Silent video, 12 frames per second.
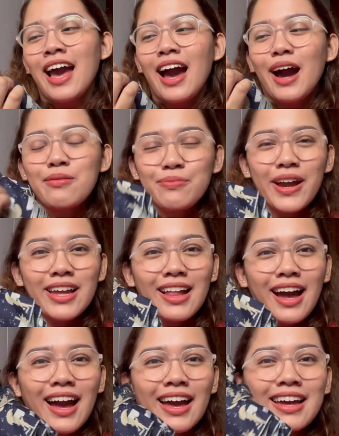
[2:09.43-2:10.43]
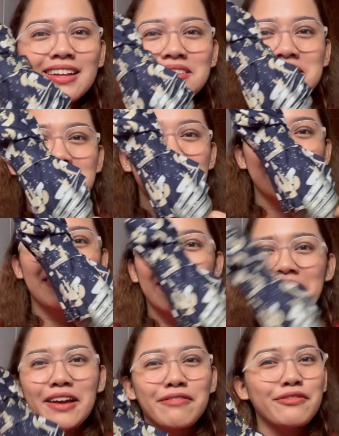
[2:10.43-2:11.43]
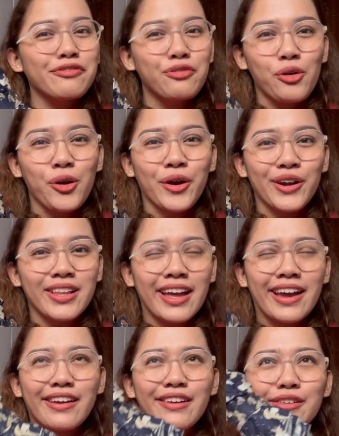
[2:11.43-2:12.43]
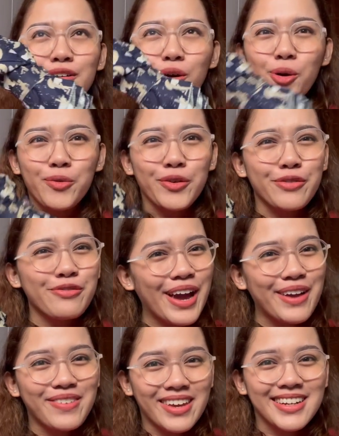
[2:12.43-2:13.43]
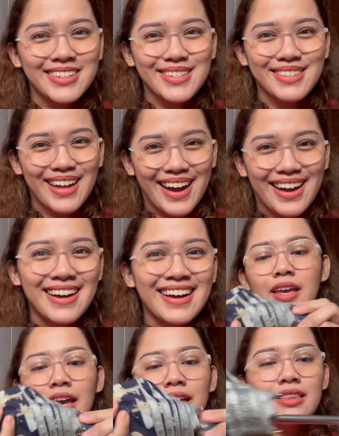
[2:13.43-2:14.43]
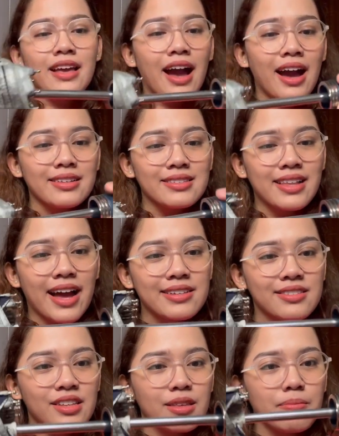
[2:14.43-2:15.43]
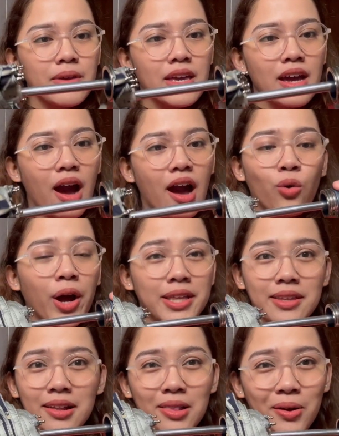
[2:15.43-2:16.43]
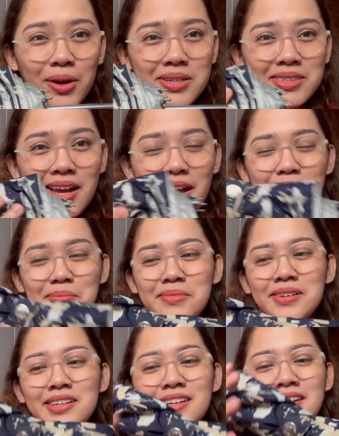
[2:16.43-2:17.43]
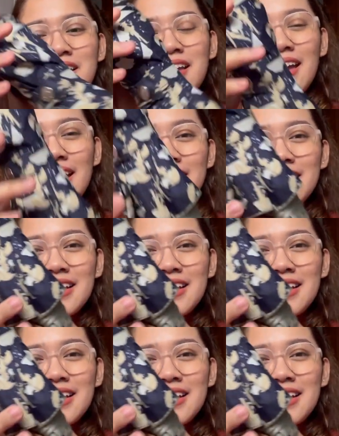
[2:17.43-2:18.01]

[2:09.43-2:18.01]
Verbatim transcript: umbrella. It's lived for like over 5 years na. It has lasted me quite a long time, and